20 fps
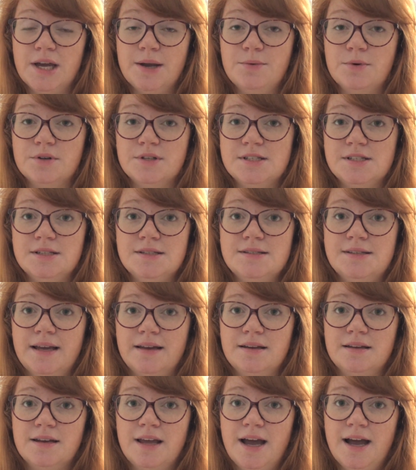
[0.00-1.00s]
I wanted
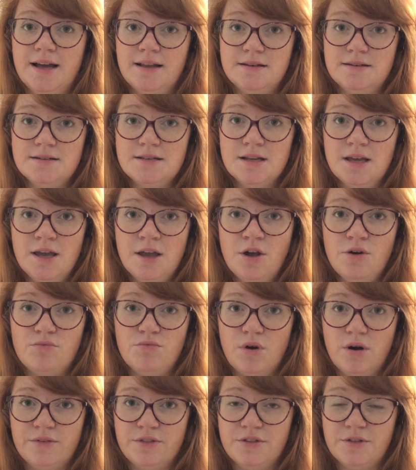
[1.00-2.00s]
secondhand
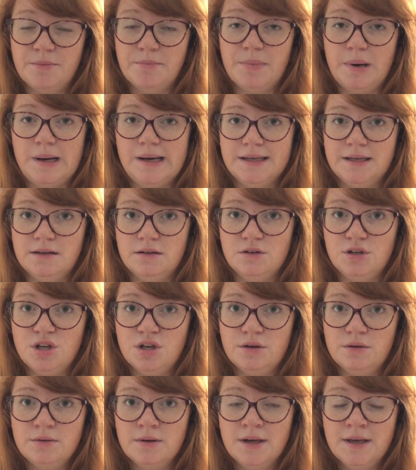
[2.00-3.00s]
rather than buying
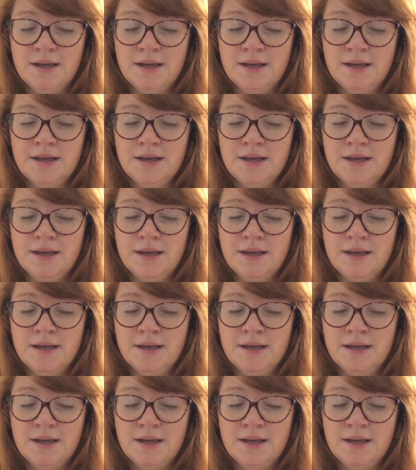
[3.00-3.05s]
new.